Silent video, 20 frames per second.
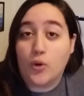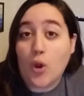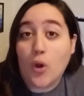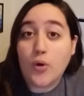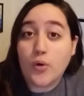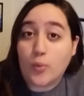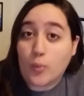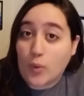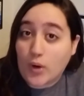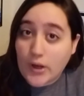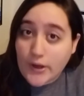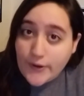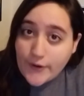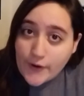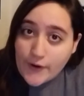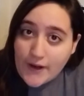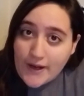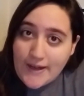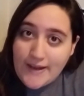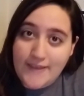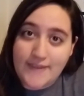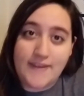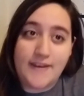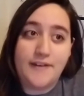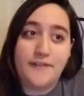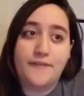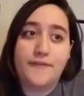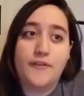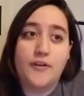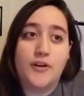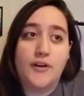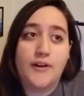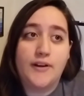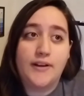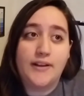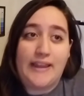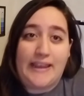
go to work or anything for